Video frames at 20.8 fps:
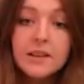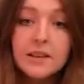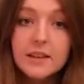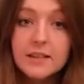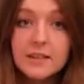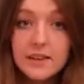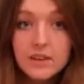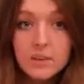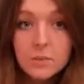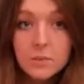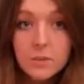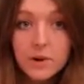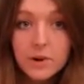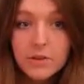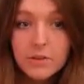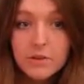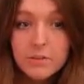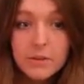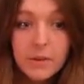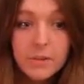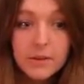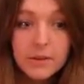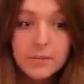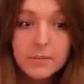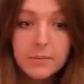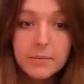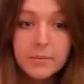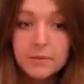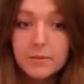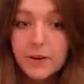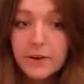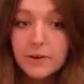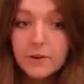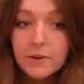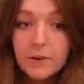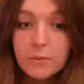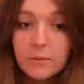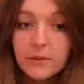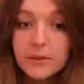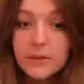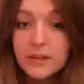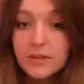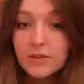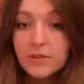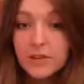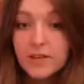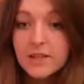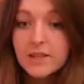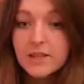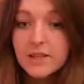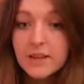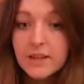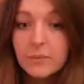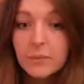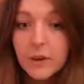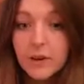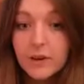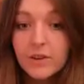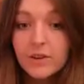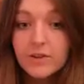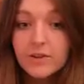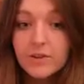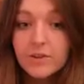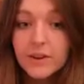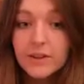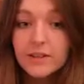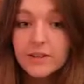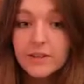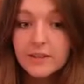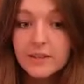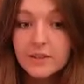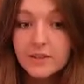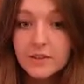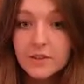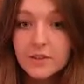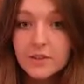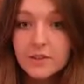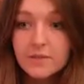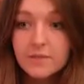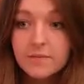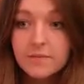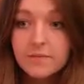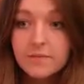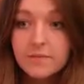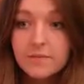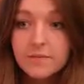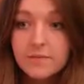to assess where their public profile could be increased and where it's already sufficient.